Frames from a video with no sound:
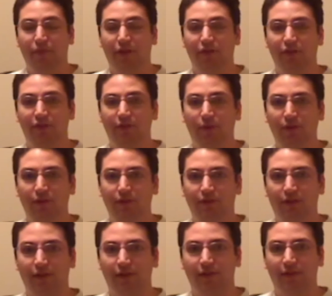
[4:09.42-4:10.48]

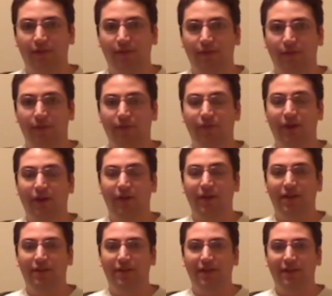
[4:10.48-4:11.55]
Sorcerers,
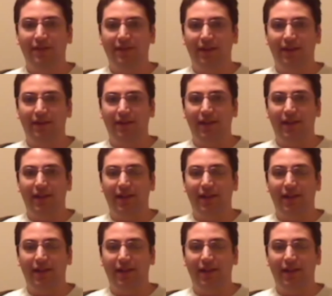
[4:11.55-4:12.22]
very interestingly,